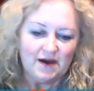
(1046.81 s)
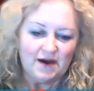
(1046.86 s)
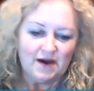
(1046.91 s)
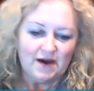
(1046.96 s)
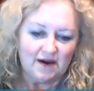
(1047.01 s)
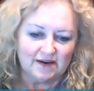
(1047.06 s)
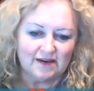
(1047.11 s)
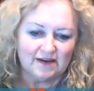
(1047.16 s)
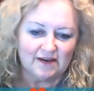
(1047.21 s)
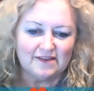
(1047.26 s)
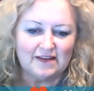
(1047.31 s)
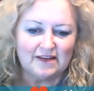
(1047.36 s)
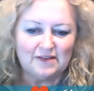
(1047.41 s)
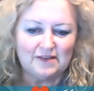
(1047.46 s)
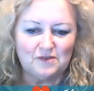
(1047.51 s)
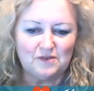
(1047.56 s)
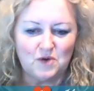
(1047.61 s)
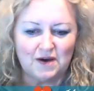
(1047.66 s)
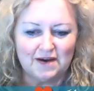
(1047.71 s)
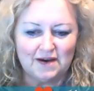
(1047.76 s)
I guess
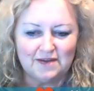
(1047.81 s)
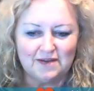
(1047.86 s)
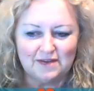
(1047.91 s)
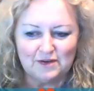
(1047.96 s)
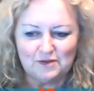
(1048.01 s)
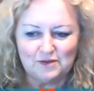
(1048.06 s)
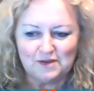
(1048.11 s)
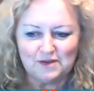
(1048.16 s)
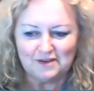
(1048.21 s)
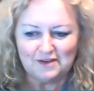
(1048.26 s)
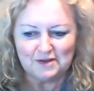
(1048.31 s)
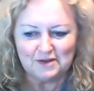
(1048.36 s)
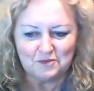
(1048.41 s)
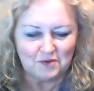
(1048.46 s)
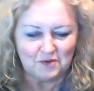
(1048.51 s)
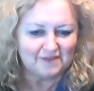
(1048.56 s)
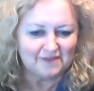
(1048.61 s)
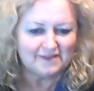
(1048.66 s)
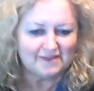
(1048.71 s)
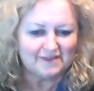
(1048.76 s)
that's why they're the only
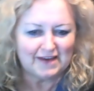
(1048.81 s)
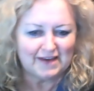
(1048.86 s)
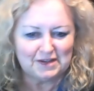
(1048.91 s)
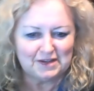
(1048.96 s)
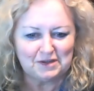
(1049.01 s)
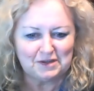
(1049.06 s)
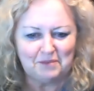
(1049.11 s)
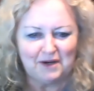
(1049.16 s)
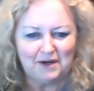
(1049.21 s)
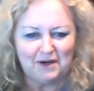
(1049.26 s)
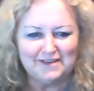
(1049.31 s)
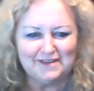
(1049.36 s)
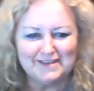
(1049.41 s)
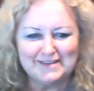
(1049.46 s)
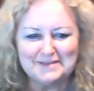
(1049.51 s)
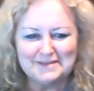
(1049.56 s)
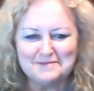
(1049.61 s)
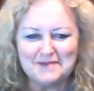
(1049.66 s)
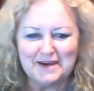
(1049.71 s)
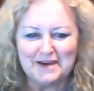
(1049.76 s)
ones that get to
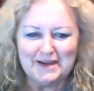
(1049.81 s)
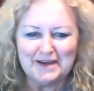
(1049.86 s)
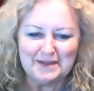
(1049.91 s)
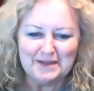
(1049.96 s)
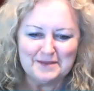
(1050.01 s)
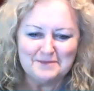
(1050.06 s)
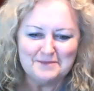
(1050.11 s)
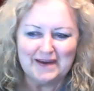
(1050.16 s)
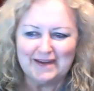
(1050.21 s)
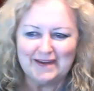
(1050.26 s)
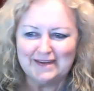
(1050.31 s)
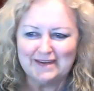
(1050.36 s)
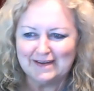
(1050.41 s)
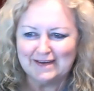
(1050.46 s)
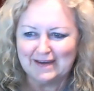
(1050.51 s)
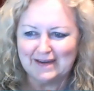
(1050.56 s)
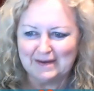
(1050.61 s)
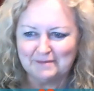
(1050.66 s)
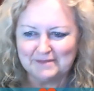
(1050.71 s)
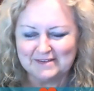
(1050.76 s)
participate in the Panda
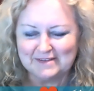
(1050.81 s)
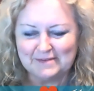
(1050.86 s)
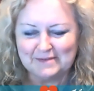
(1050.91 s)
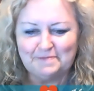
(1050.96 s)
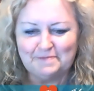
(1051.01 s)
Games.